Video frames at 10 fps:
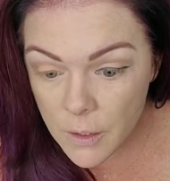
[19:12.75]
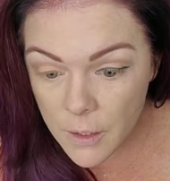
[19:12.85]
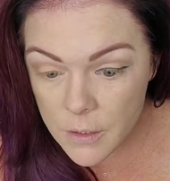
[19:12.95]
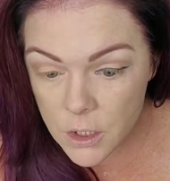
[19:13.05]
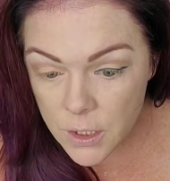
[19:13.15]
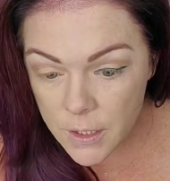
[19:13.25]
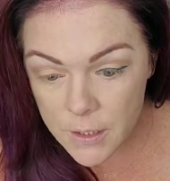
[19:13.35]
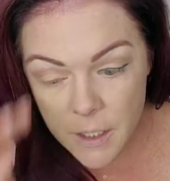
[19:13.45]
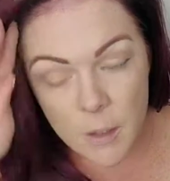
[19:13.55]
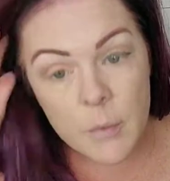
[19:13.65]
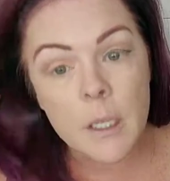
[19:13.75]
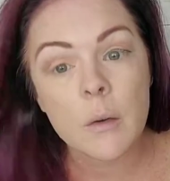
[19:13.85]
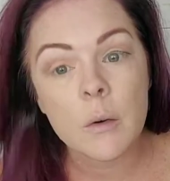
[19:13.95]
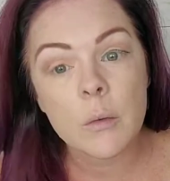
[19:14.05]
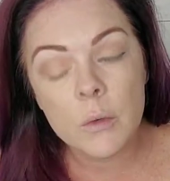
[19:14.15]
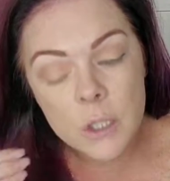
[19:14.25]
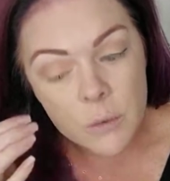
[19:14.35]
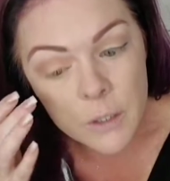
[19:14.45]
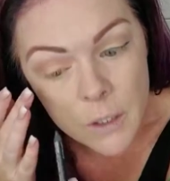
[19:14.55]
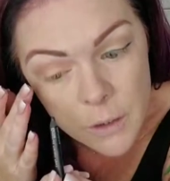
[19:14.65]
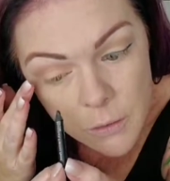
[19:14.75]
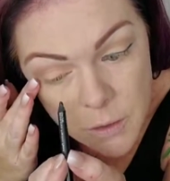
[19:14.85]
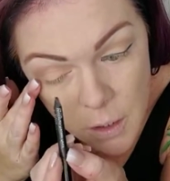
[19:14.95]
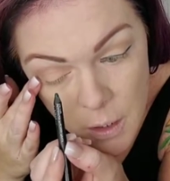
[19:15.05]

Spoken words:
and she can tell me which one to use.